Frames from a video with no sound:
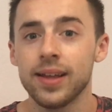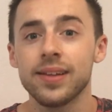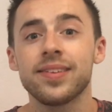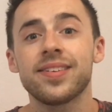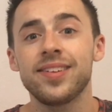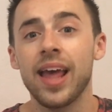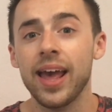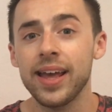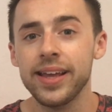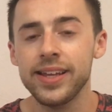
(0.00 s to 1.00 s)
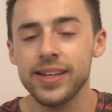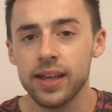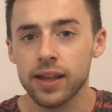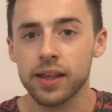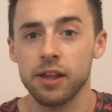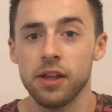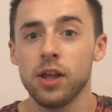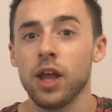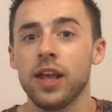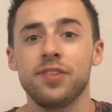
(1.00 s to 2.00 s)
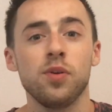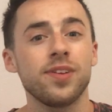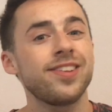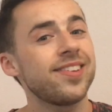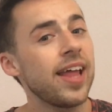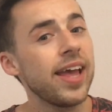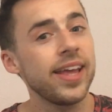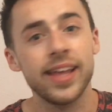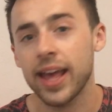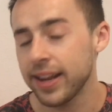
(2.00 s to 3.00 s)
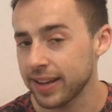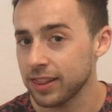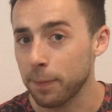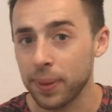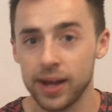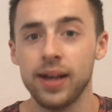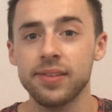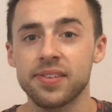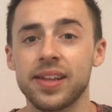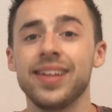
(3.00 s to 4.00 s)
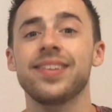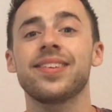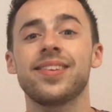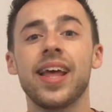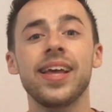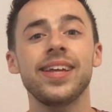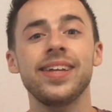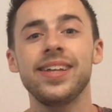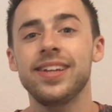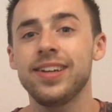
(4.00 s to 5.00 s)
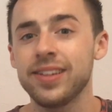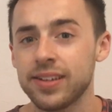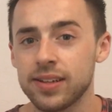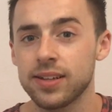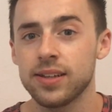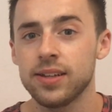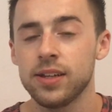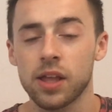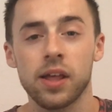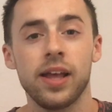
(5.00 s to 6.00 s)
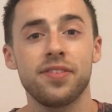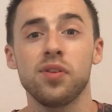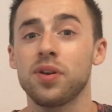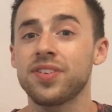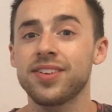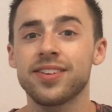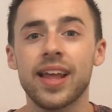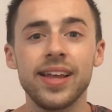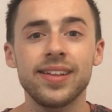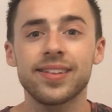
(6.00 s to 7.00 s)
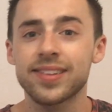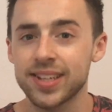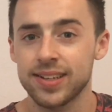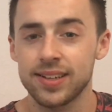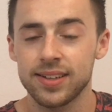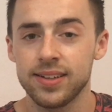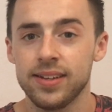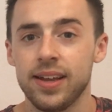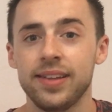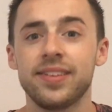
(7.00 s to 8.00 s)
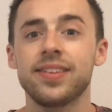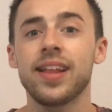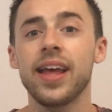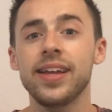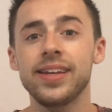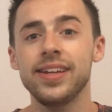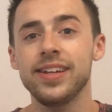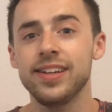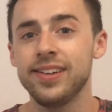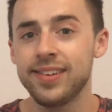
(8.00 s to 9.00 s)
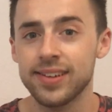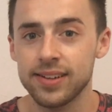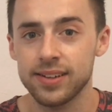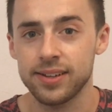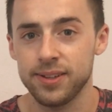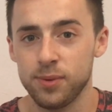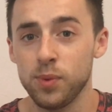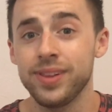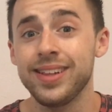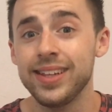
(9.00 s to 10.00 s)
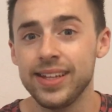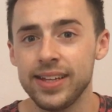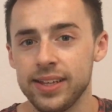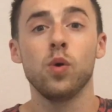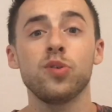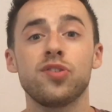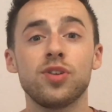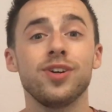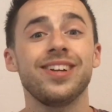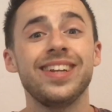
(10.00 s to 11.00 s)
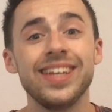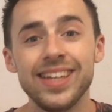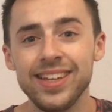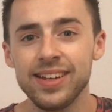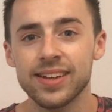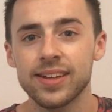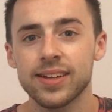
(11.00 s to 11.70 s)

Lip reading: Stay, it's not stayed in the past, it's stayed. It's not state, it's stayed with D. Or study,